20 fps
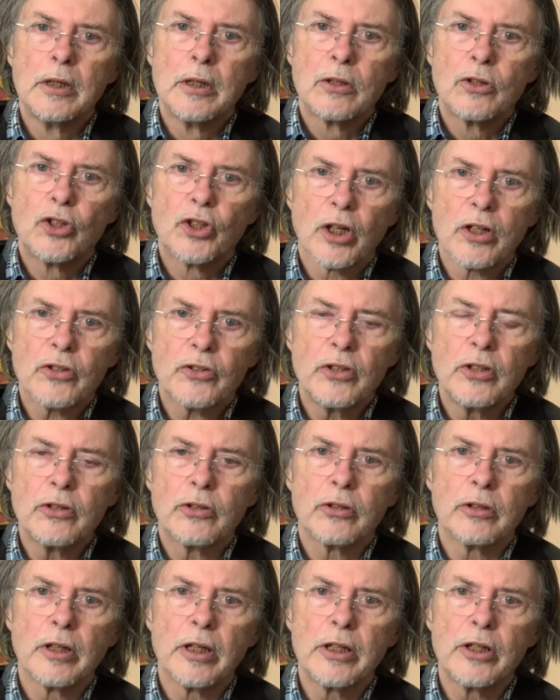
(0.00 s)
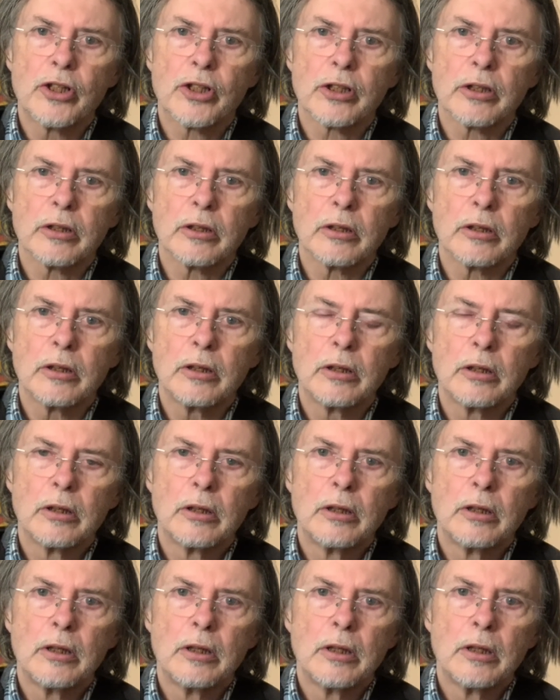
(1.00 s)
Just intonation
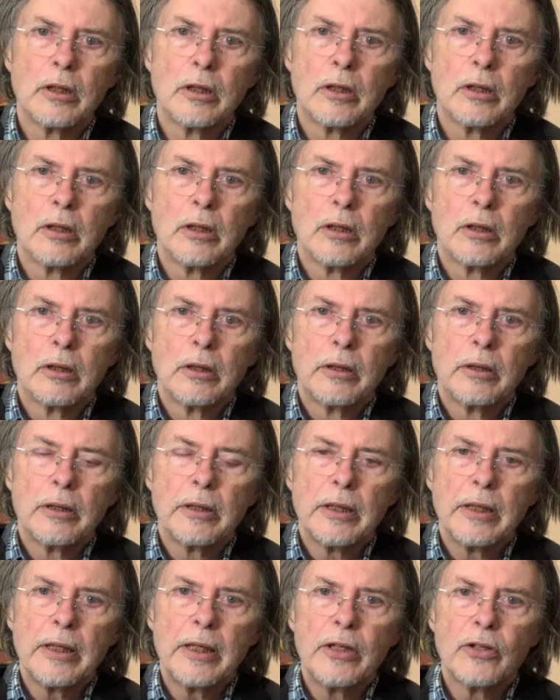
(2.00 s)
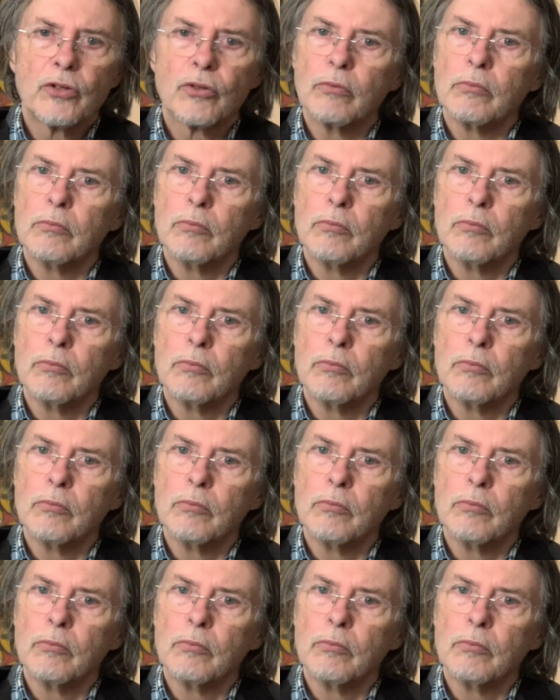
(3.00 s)
is